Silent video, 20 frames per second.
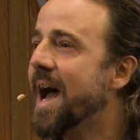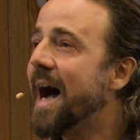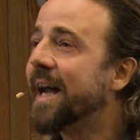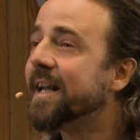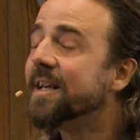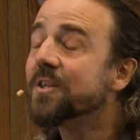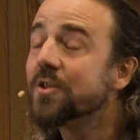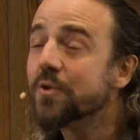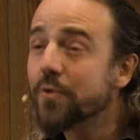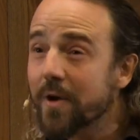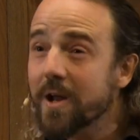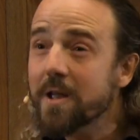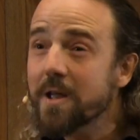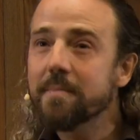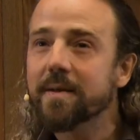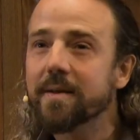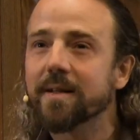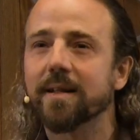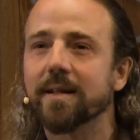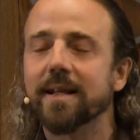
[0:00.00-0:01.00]
And
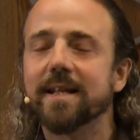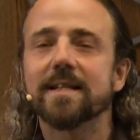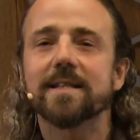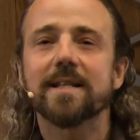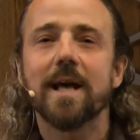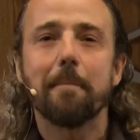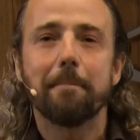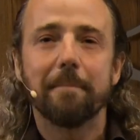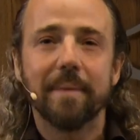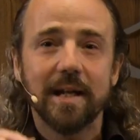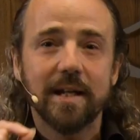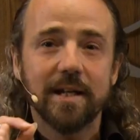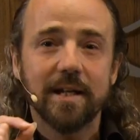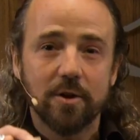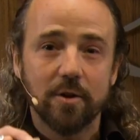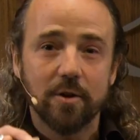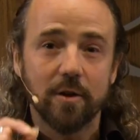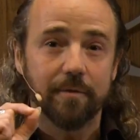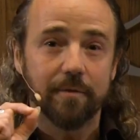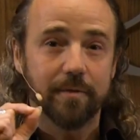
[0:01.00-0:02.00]
entrainment is the
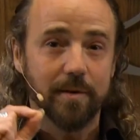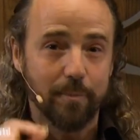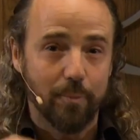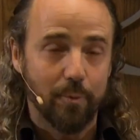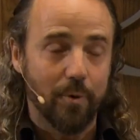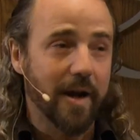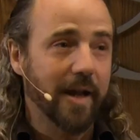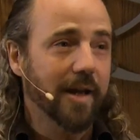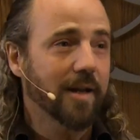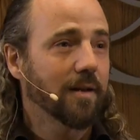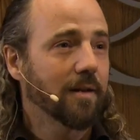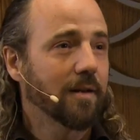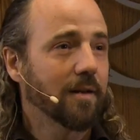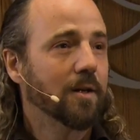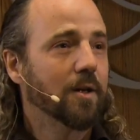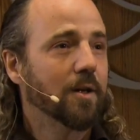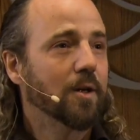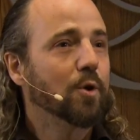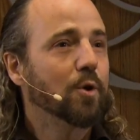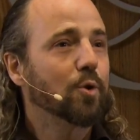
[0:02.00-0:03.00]
ability of the brain
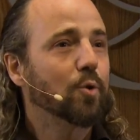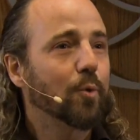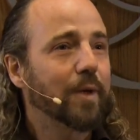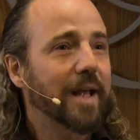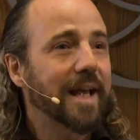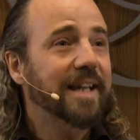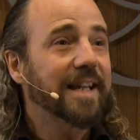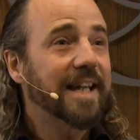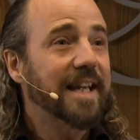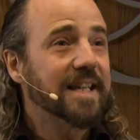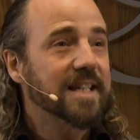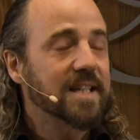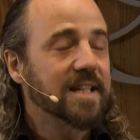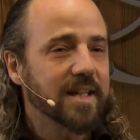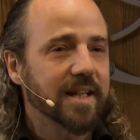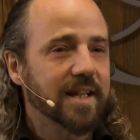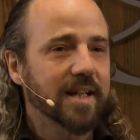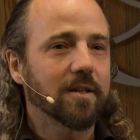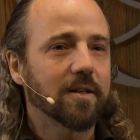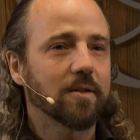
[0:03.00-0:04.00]
to get in
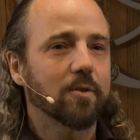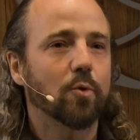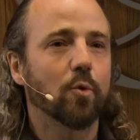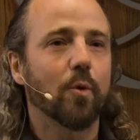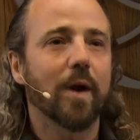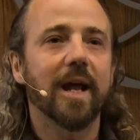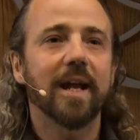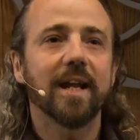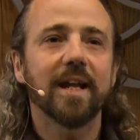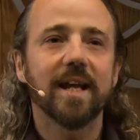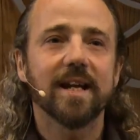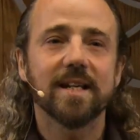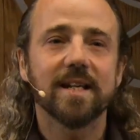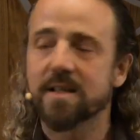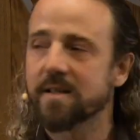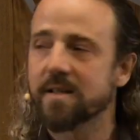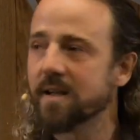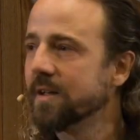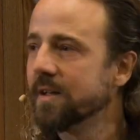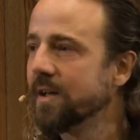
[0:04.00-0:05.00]
sync to any
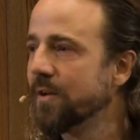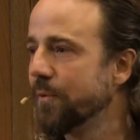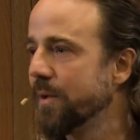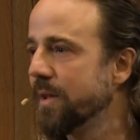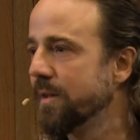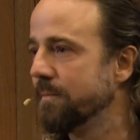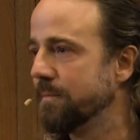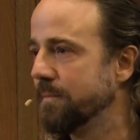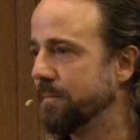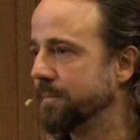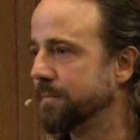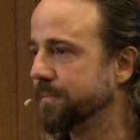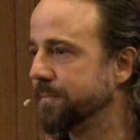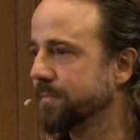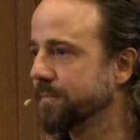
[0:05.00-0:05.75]
external rhythm.